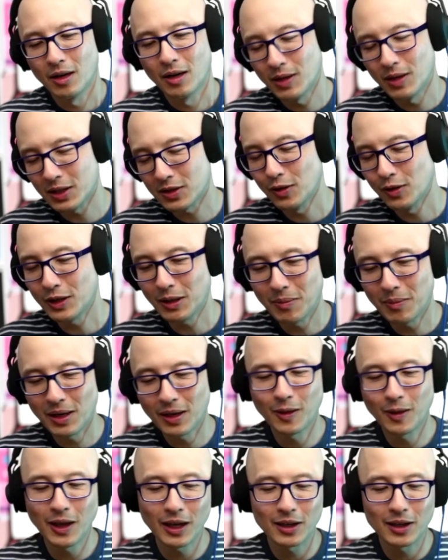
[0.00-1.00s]
Chris, look at
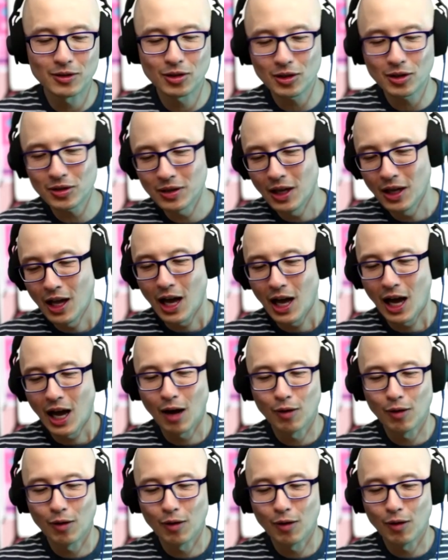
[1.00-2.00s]
my thing. It's just,
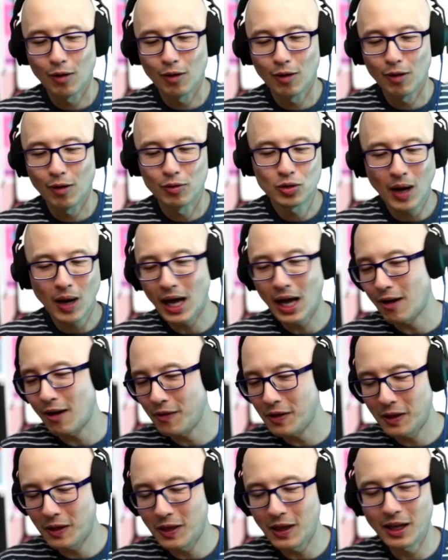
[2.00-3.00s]
I've tried
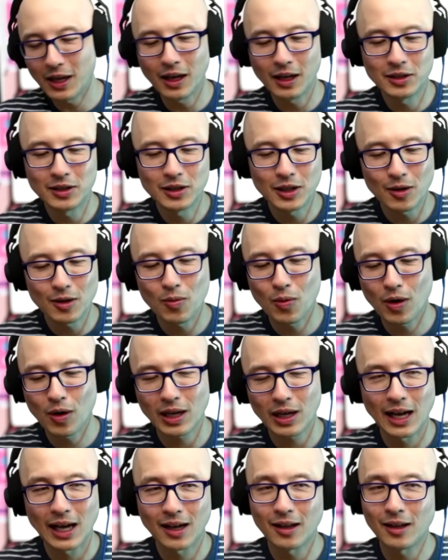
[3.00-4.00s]
everything. It didn't
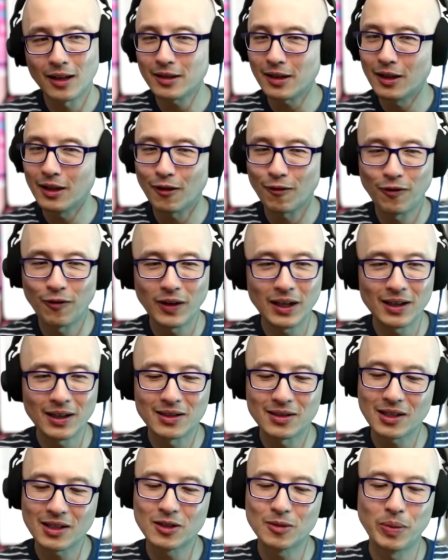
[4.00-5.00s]
work. I click on their feed at
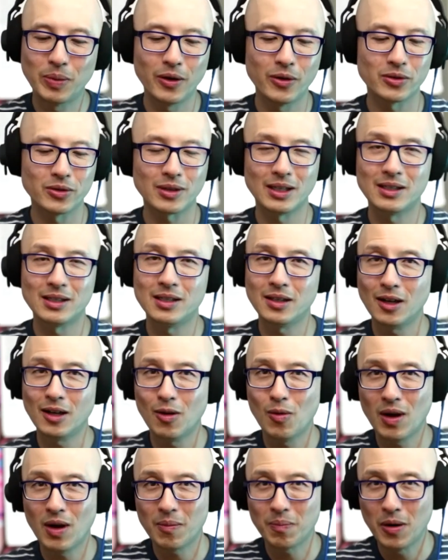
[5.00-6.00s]
6 posts. I said, you know
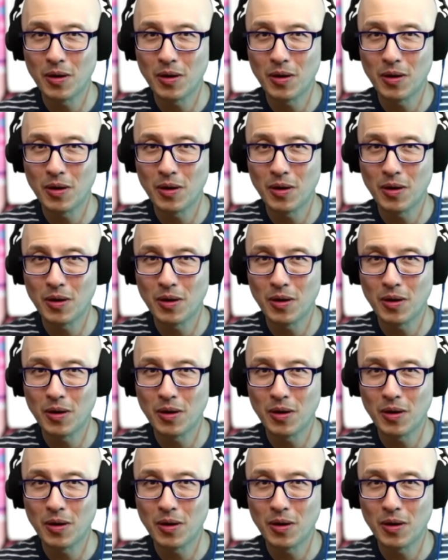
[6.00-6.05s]
what?